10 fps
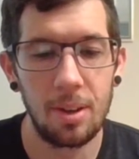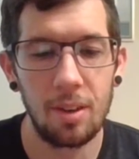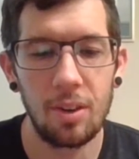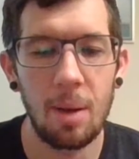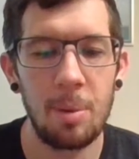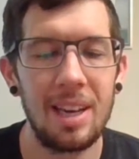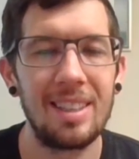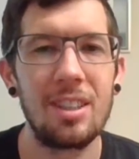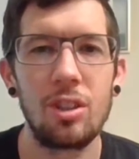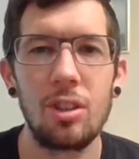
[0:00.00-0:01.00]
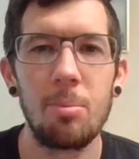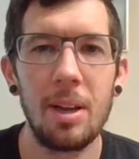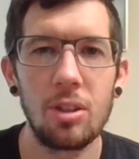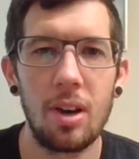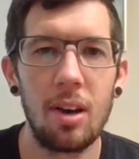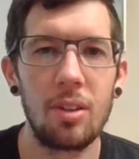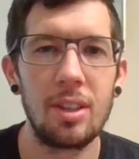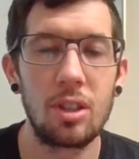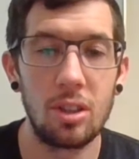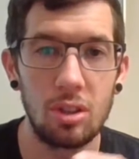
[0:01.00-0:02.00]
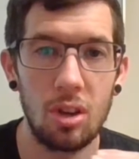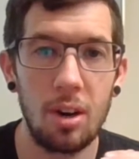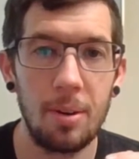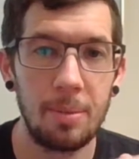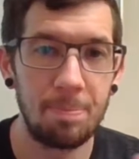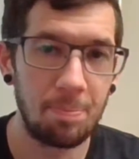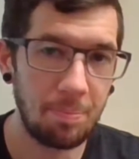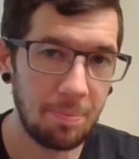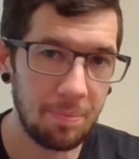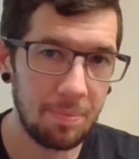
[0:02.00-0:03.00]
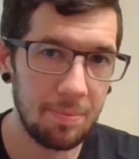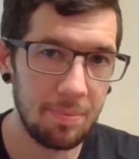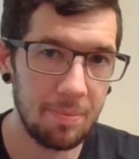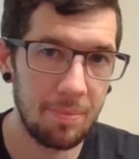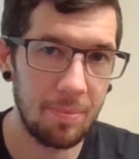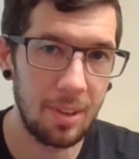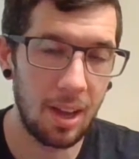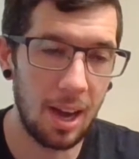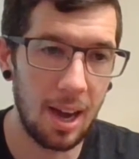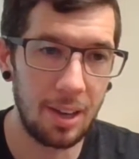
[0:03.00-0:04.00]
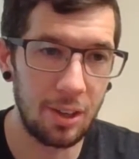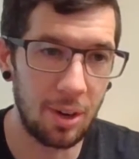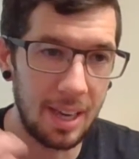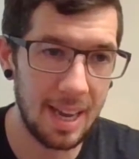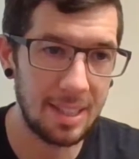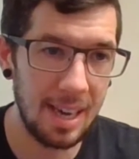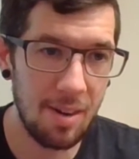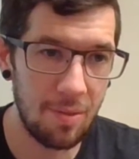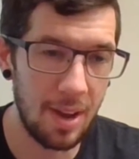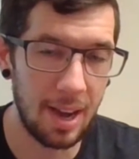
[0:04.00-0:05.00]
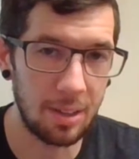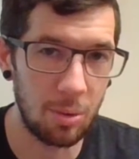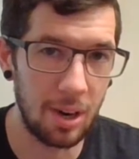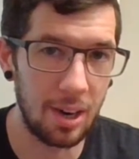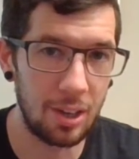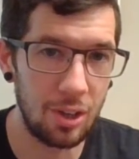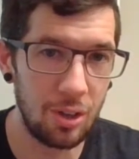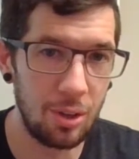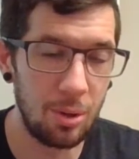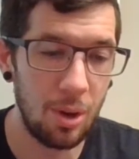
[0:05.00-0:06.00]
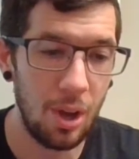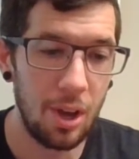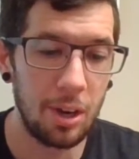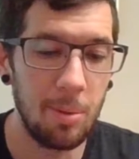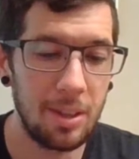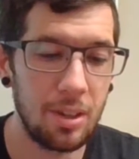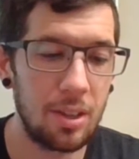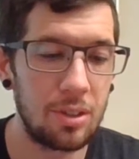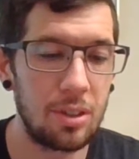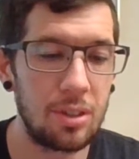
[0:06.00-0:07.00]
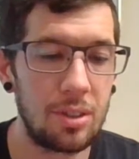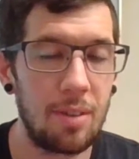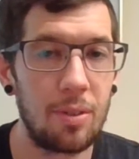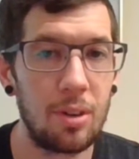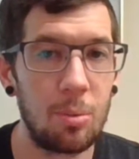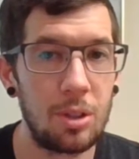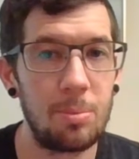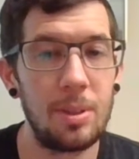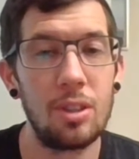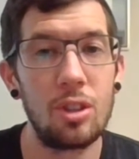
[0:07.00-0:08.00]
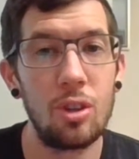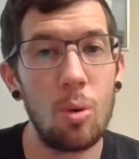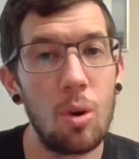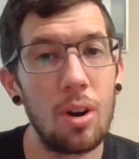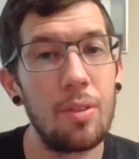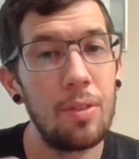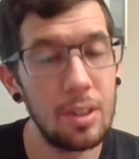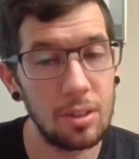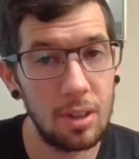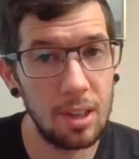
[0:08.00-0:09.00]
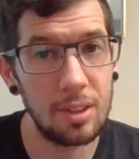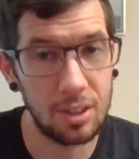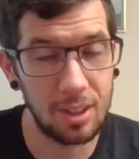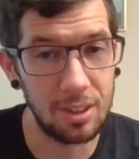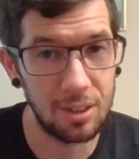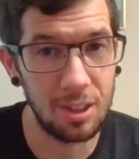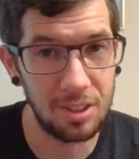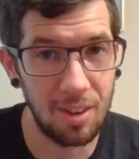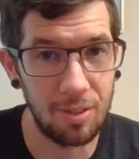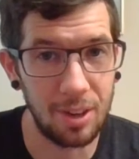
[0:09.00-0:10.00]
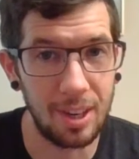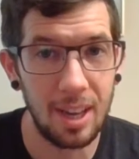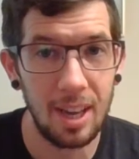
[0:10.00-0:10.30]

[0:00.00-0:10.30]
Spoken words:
if you're not paying attention to your mental health, it's going to start a cascade effect where your mental health starts to suffer, which means your physical health is going to start suffering,